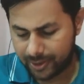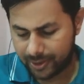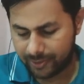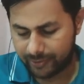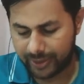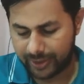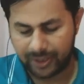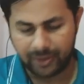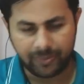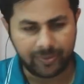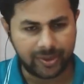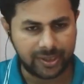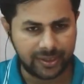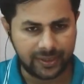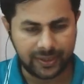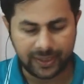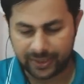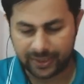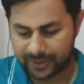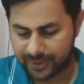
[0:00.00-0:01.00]
20%
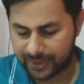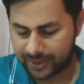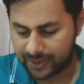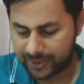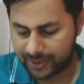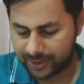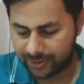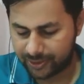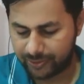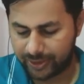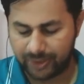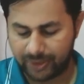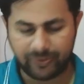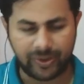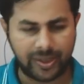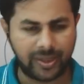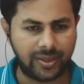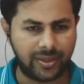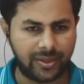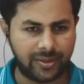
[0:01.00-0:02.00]
extra, so
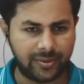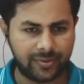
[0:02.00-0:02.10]
120.